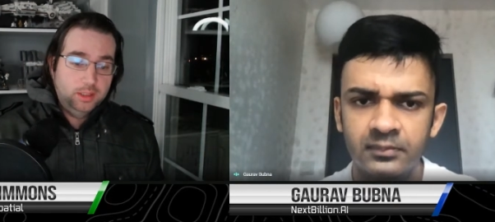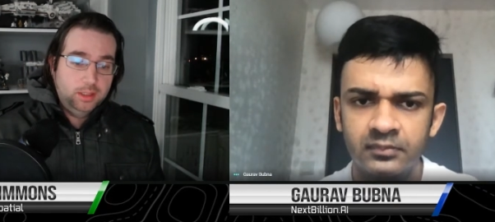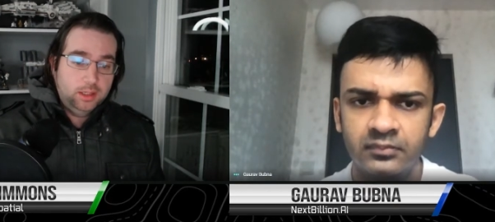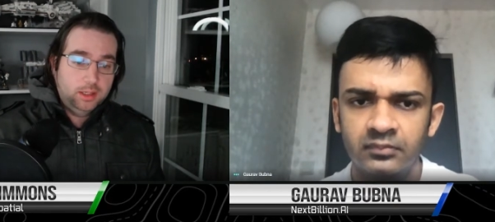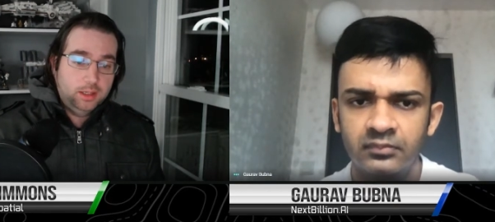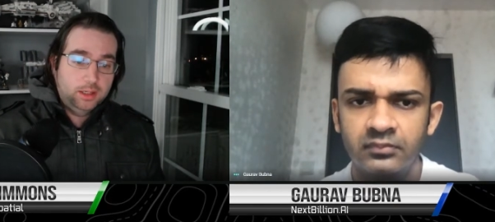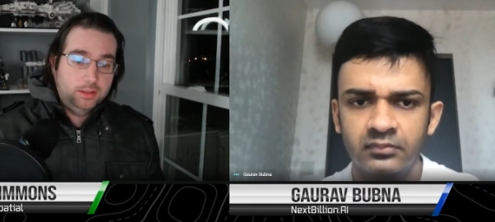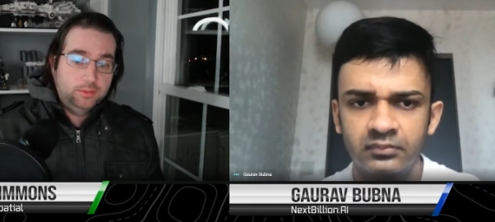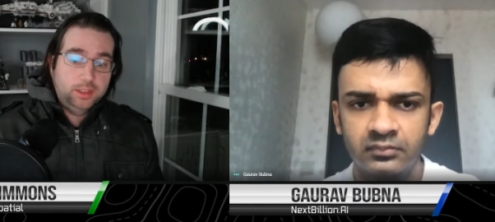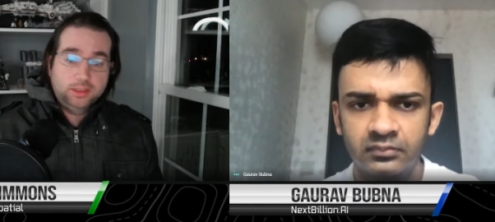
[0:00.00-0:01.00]
Speaker 1: uh,
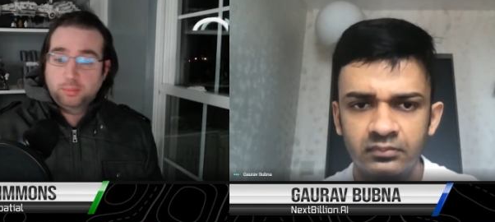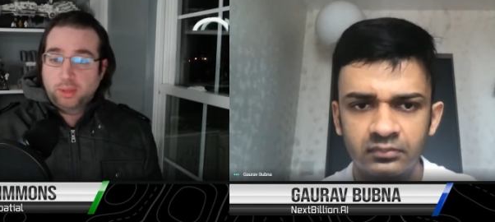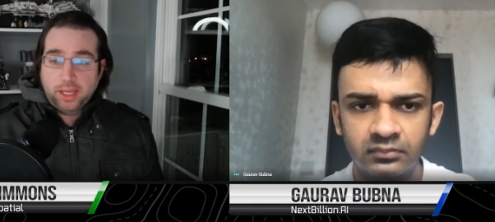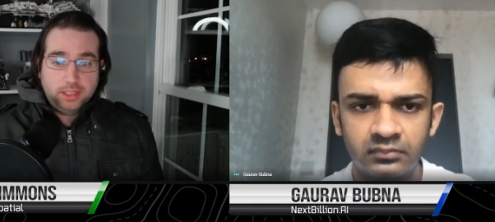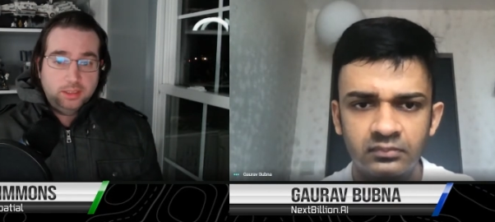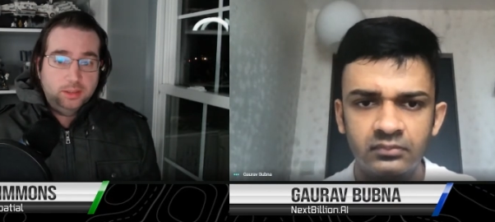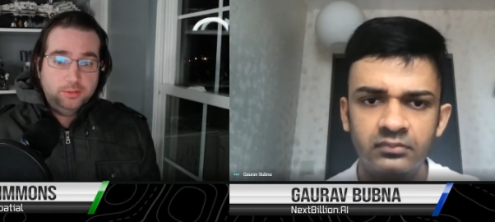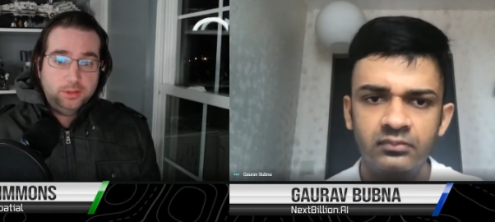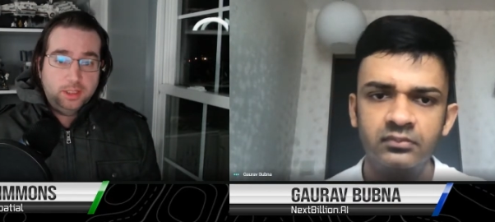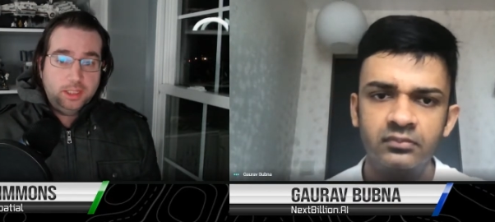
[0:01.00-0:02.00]
the supply and
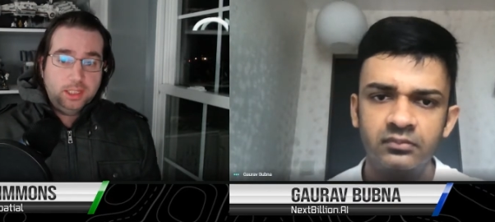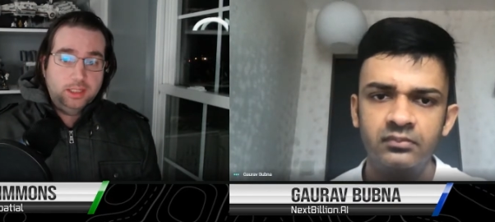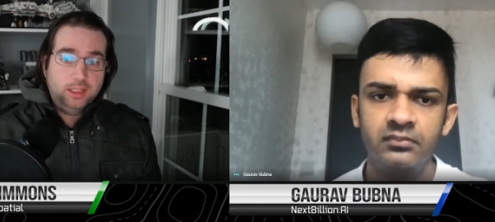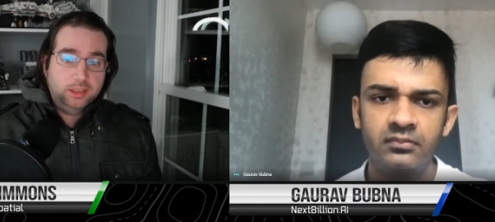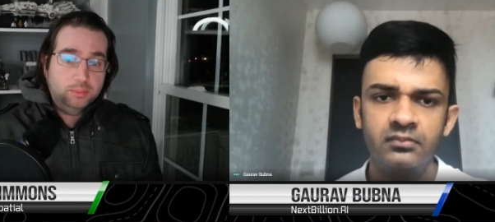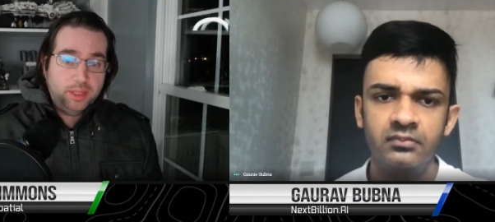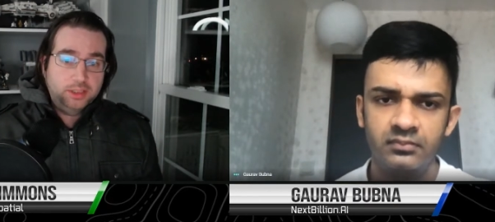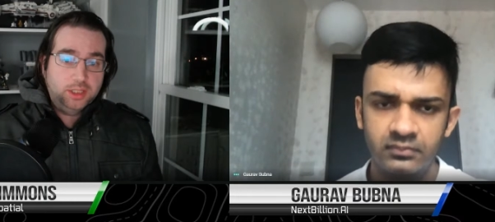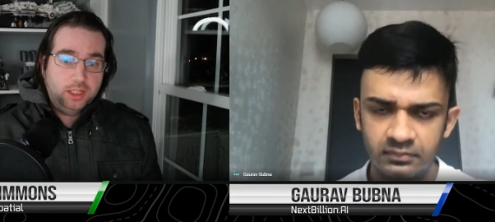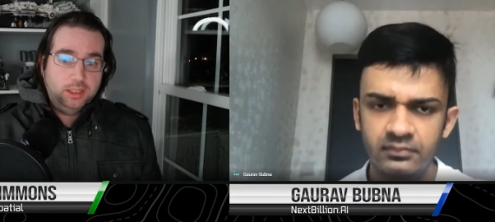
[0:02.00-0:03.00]
delivery and, and supply
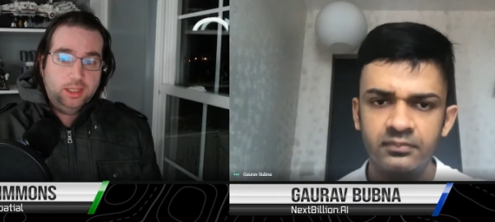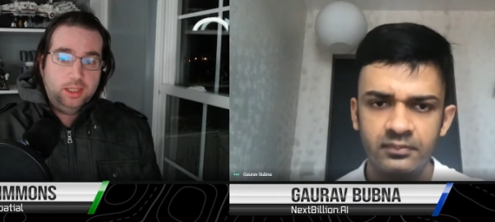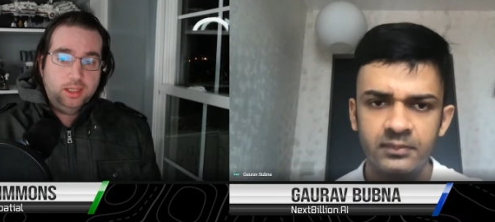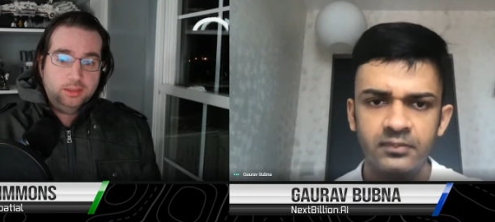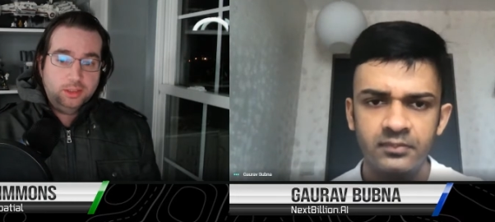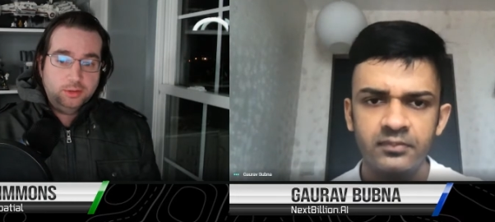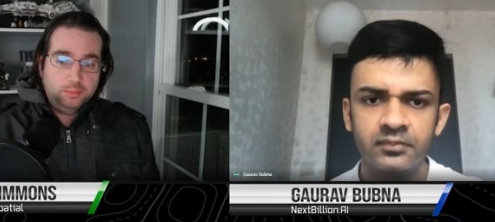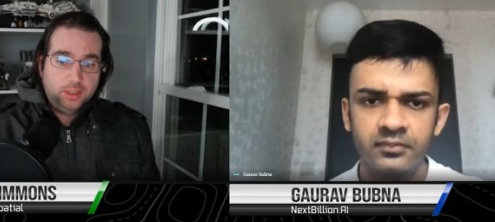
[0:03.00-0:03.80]
chain etc but